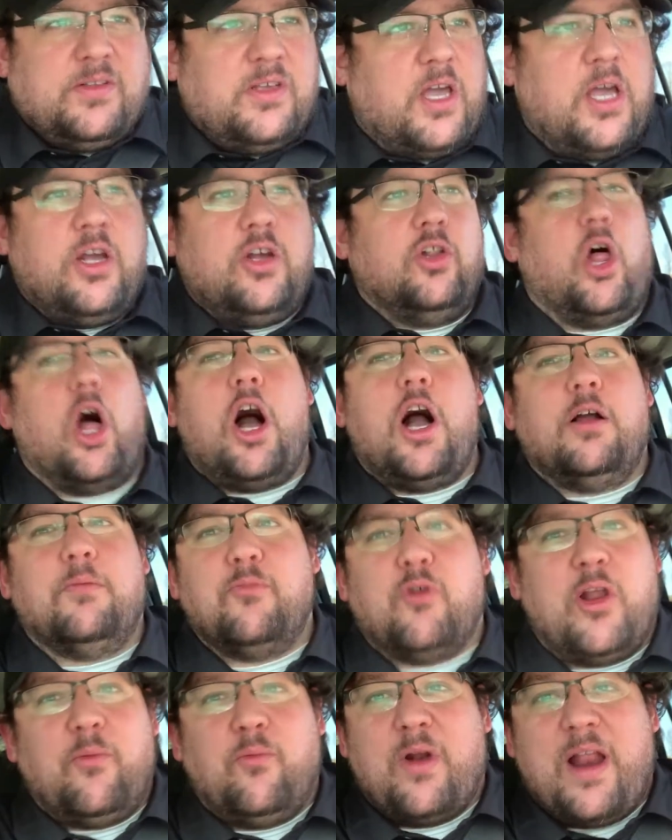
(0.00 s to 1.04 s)

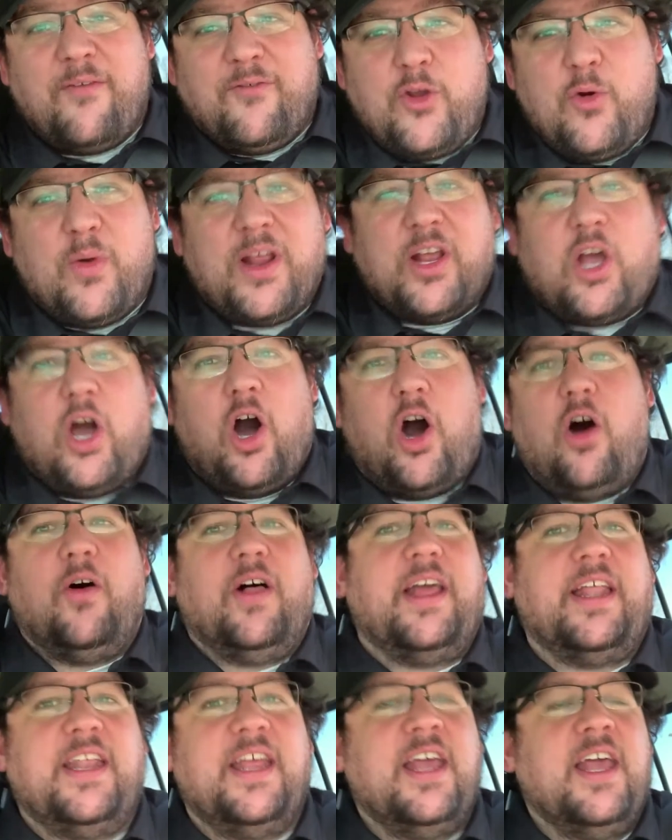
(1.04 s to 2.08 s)
conglomerate, whatever you want to call it.